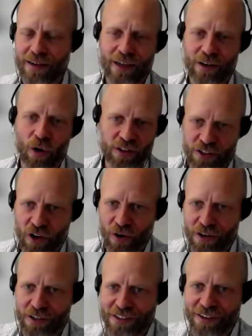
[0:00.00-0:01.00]
call it
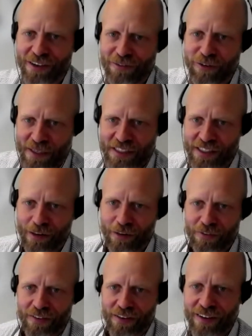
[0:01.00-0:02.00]
toys, for
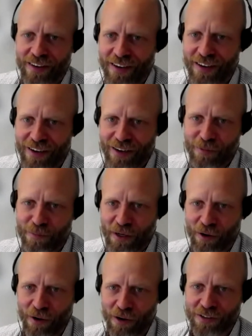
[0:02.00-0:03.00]
myself,
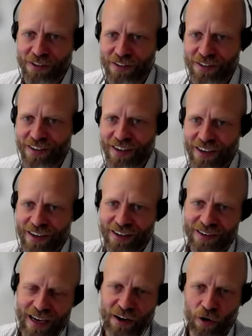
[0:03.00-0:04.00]
because
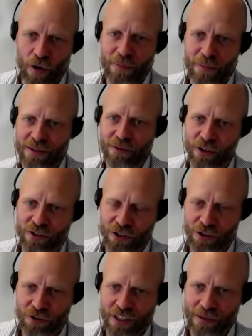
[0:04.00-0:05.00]
I know how much I'm going to
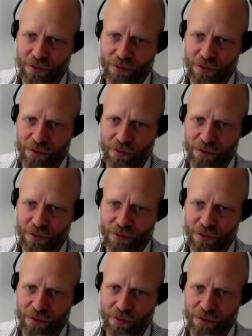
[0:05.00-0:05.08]
use it.